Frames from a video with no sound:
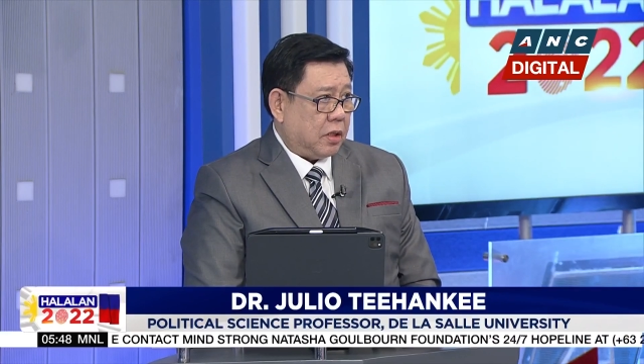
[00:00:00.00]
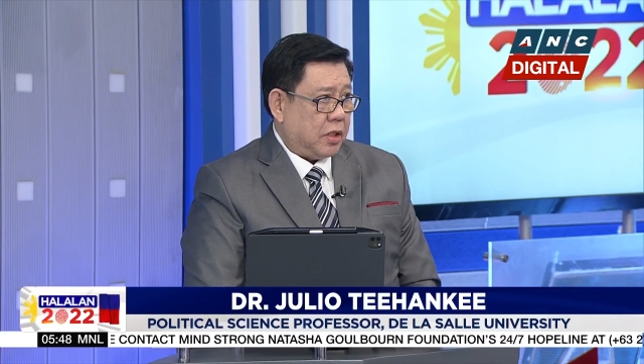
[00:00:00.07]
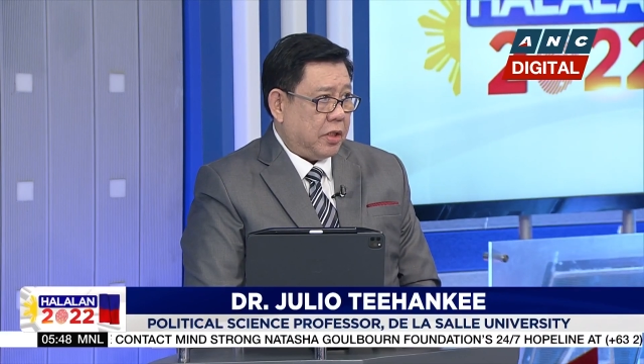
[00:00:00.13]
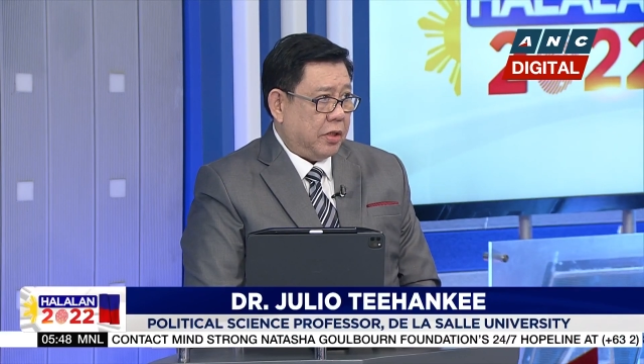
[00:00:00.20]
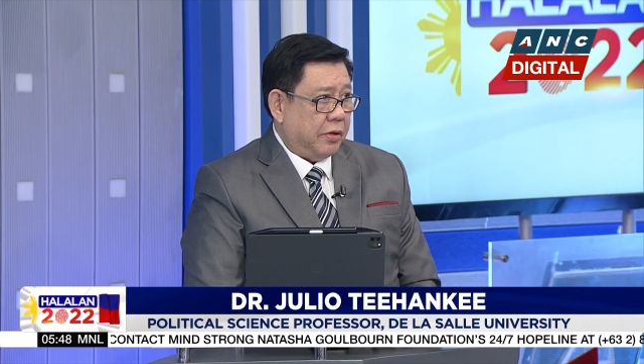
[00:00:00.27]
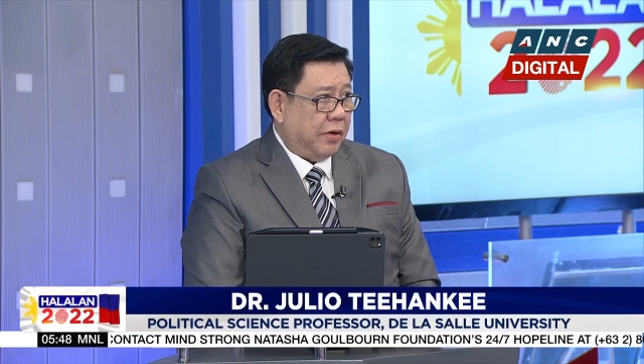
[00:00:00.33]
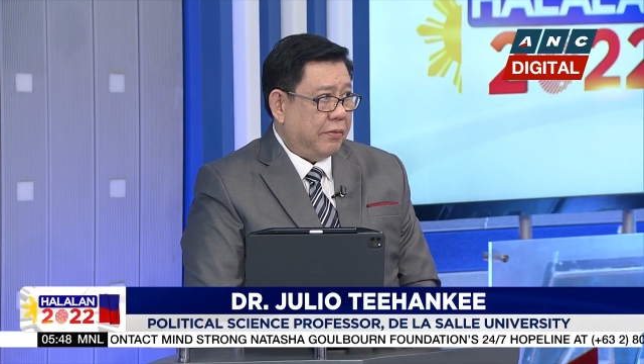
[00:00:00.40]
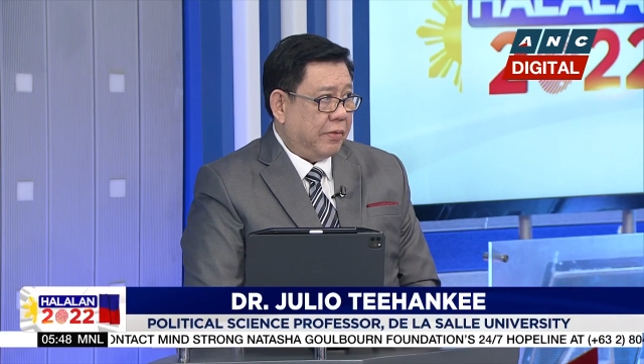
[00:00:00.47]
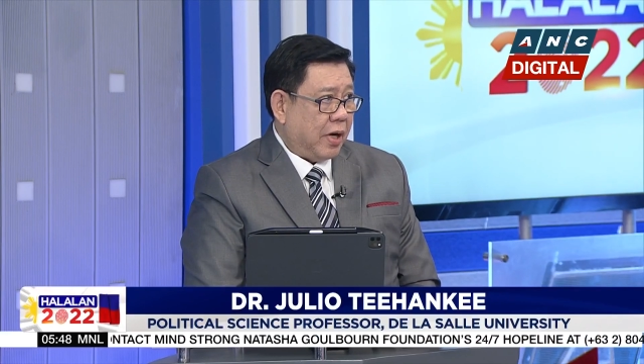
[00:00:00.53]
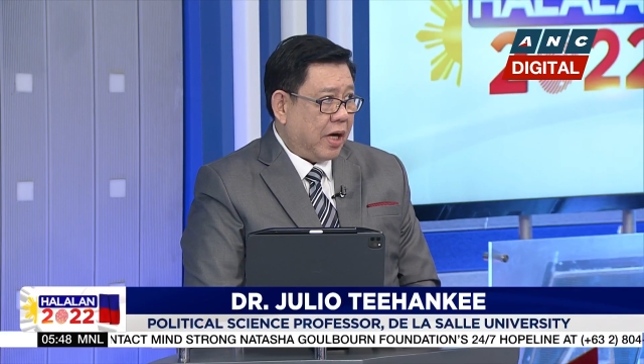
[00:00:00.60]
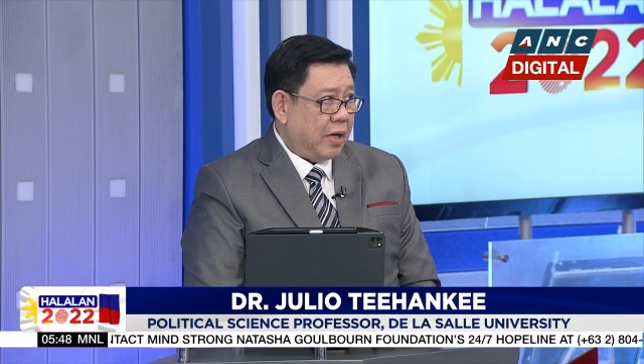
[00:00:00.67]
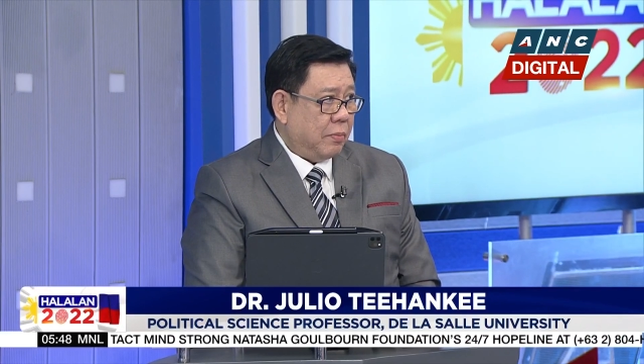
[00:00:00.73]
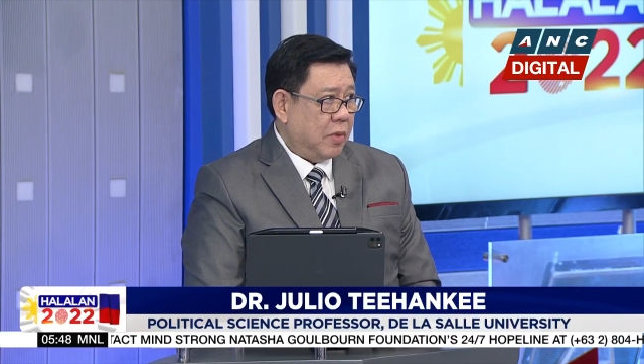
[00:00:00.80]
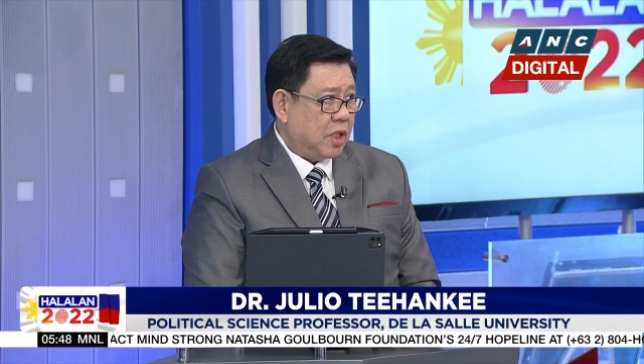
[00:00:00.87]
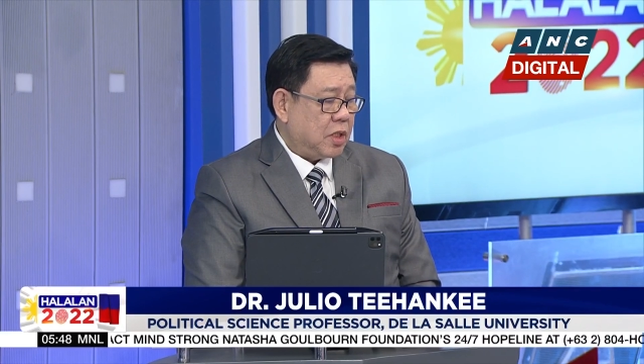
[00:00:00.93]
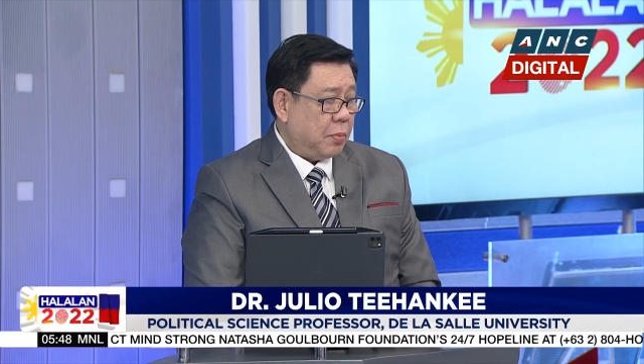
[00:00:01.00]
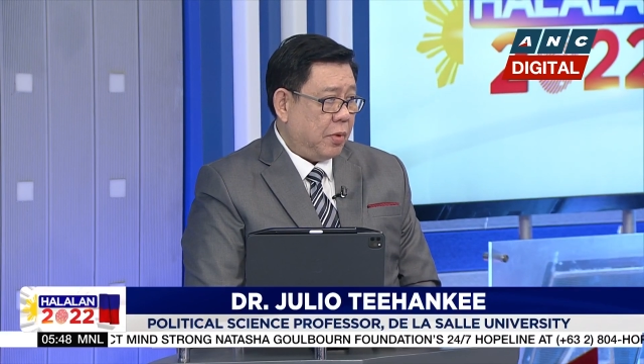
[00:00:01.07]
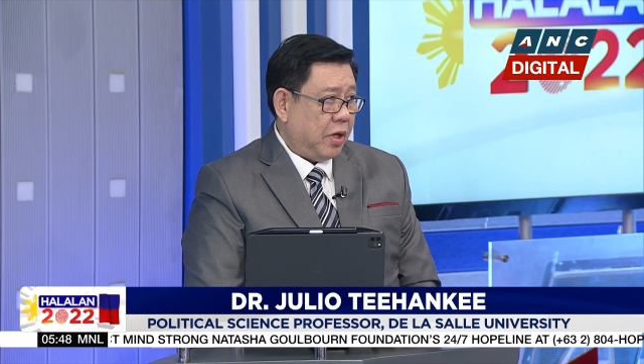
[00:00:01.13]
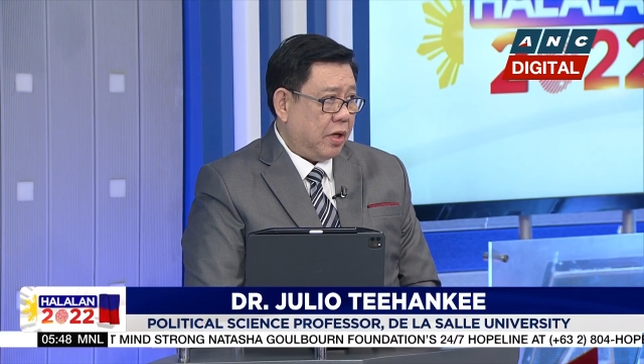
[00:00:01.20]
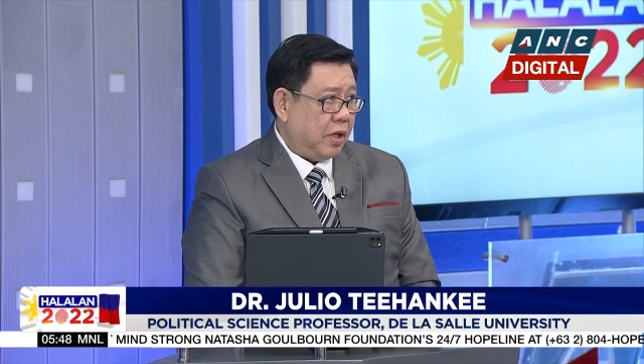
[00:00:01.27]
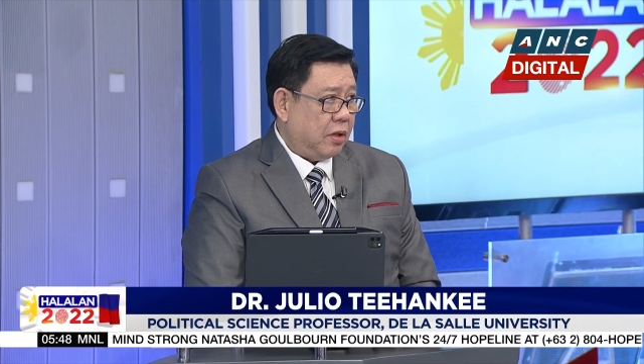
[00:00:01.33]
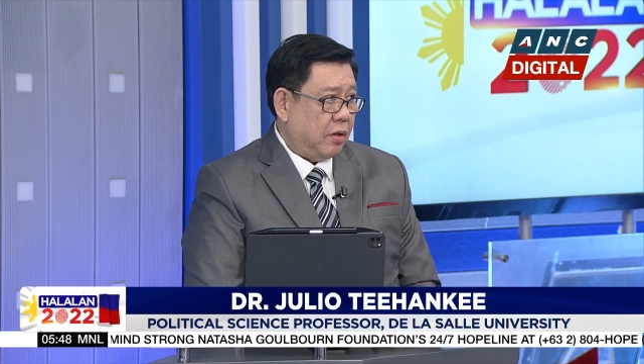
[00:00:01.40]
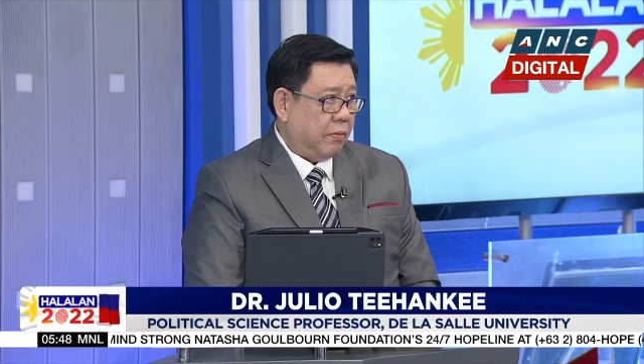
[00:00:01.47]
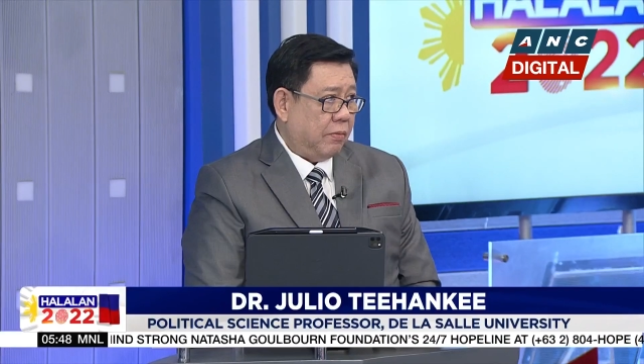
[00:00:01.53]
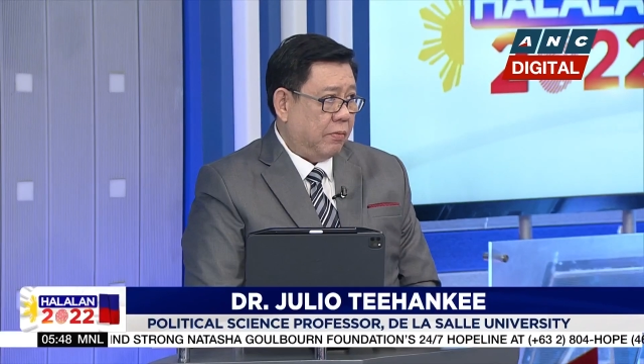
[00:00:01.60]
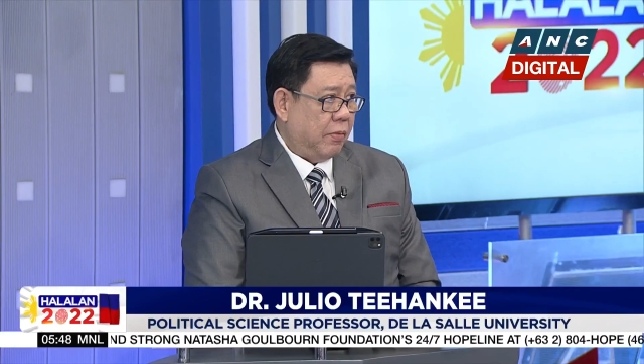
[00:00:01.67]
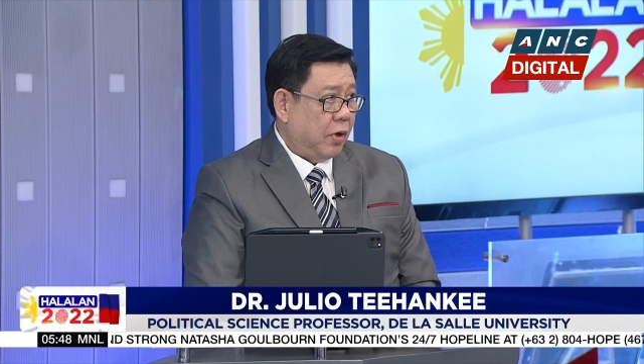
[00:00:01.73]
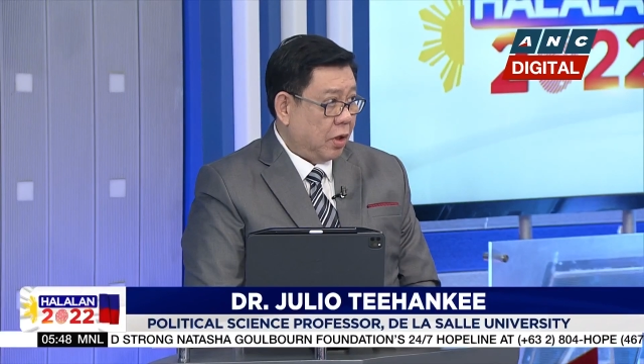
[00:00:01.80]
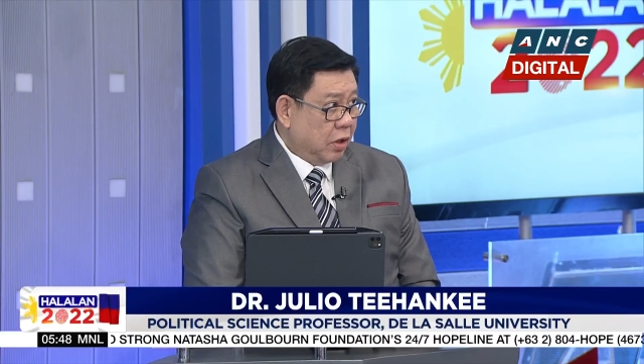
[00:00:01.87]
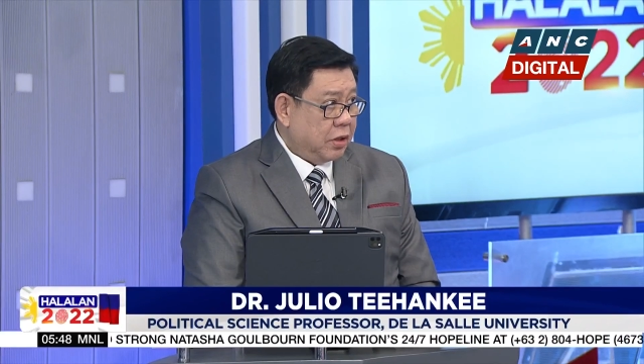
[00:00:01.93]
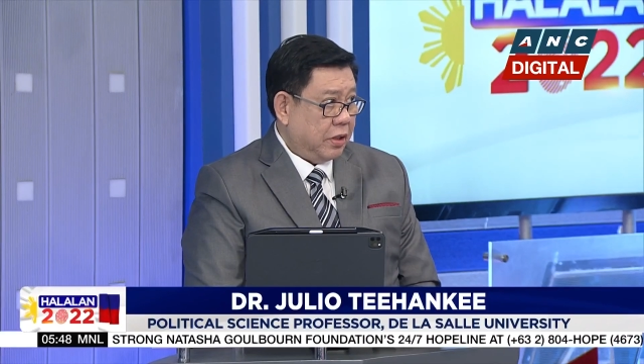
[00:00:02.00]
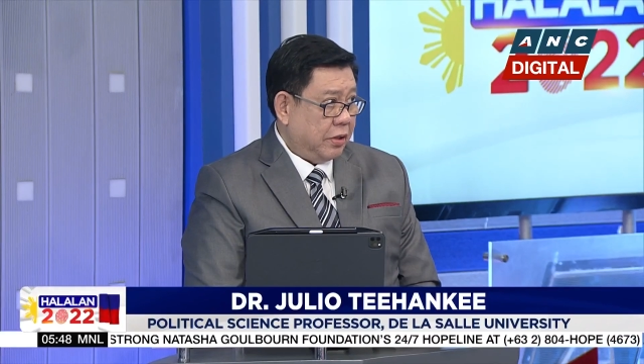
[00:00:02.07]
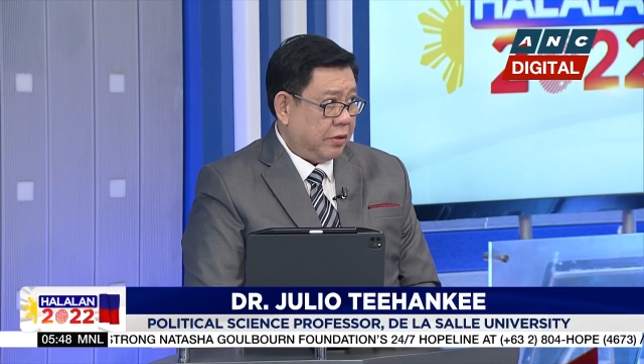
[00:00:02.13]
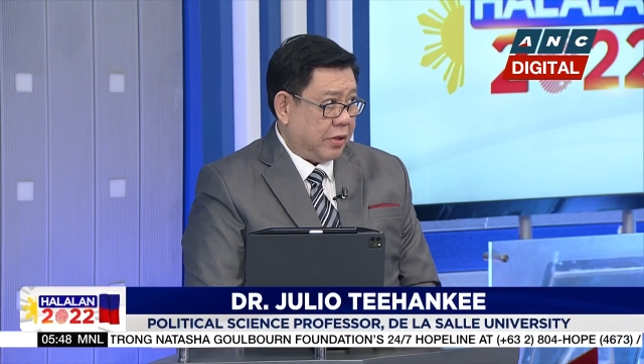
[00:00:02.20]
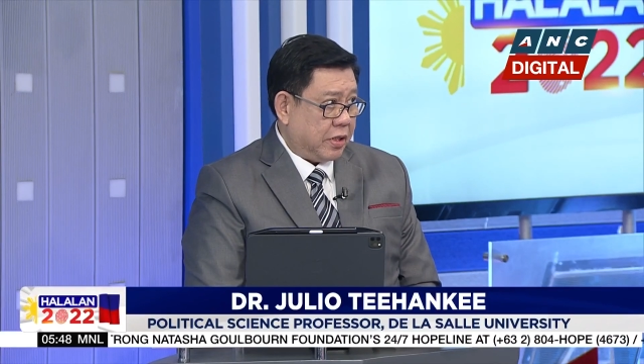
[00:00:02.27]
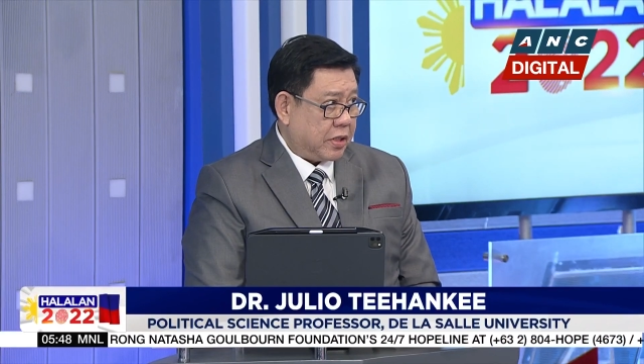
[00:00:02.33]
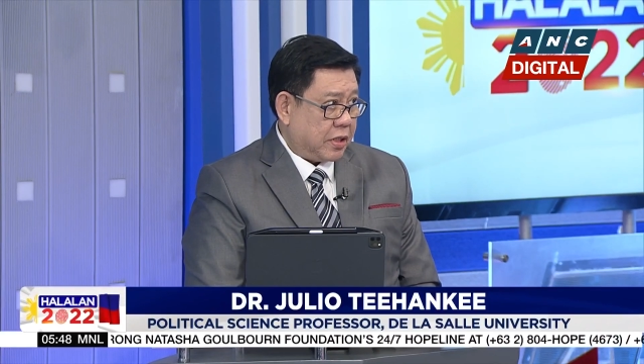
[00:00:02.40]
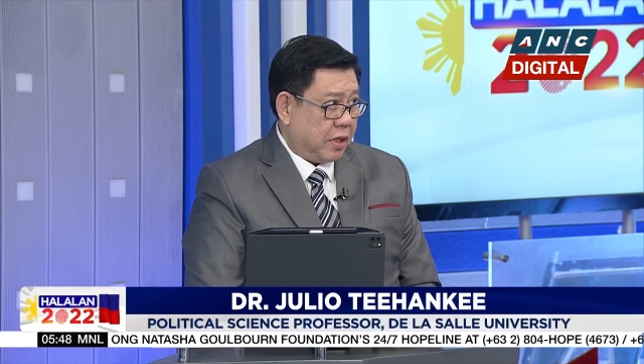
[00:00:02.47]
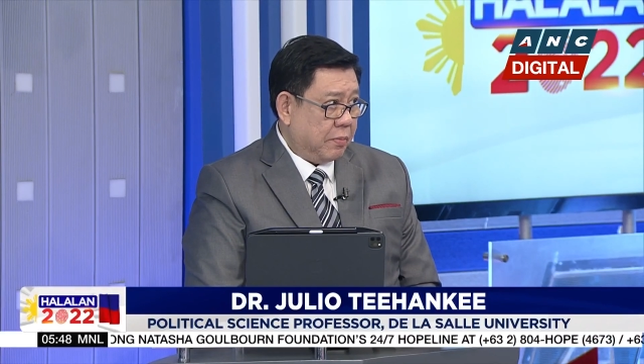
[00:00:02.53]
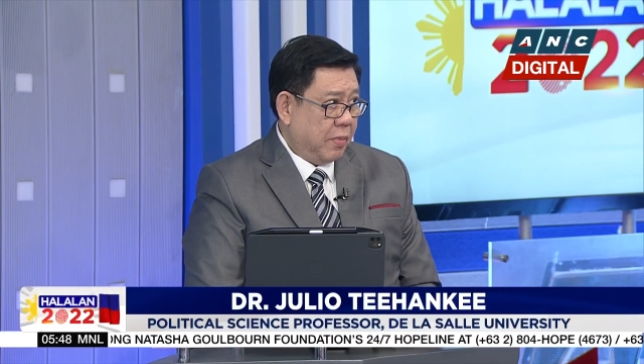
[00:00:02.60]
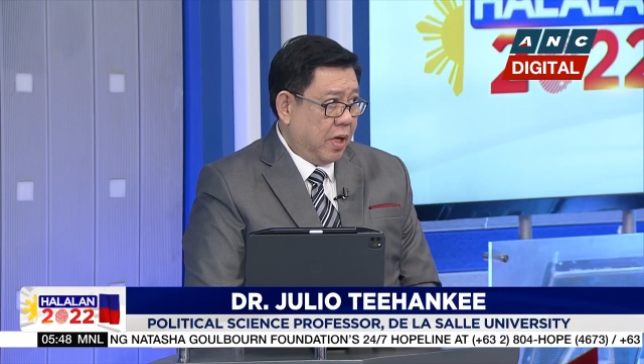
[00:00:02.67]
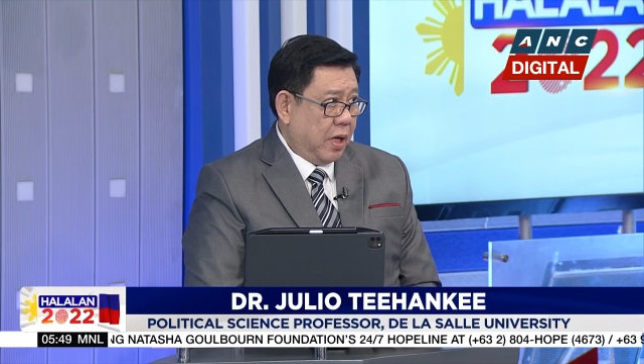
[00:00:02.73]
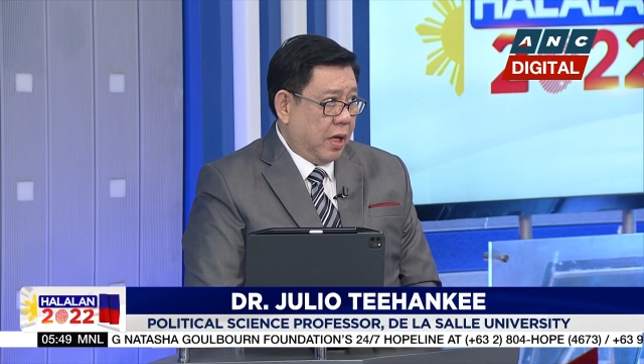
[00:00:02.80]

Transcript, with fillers: She revived the spirit of volunteerism,